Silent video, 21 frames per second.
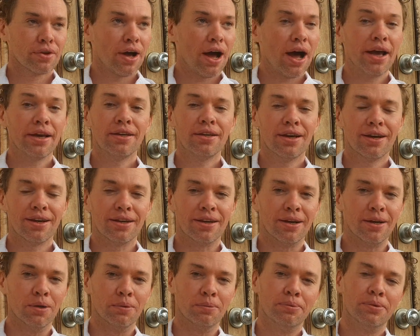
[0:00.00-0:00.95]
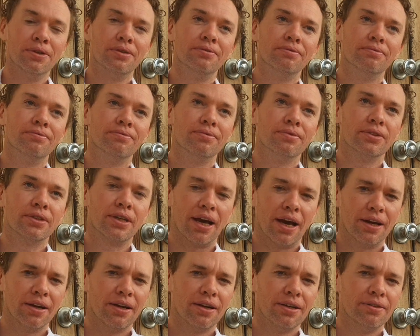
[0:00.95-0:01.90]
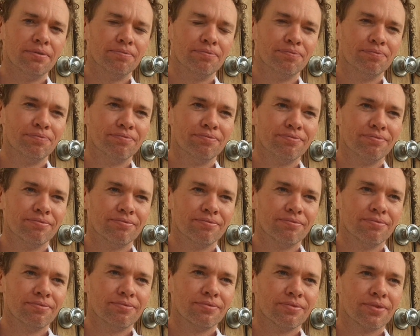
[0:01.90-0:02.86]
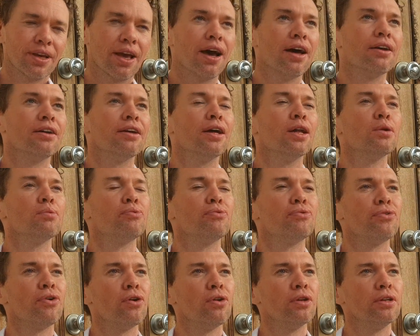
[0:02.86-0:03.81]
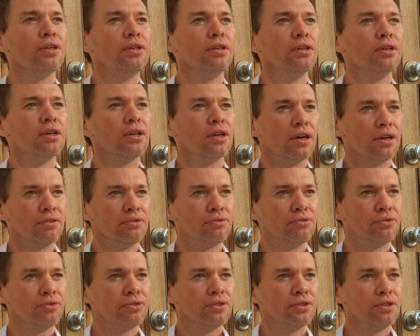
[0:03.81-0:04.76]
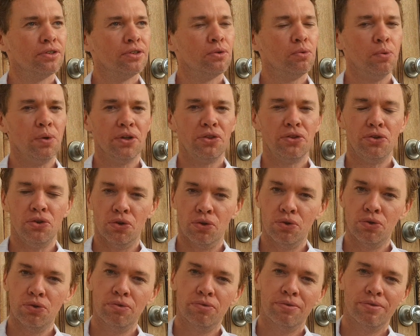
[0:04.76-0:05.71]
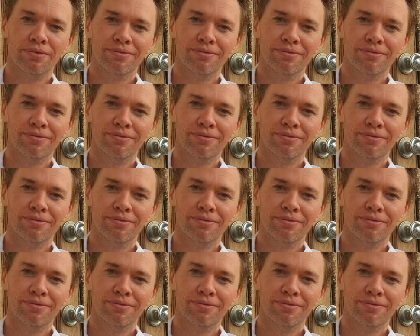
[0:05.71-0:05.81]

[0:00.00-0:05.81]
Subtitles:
I can't help it. Can I? Can't help falling in love with you.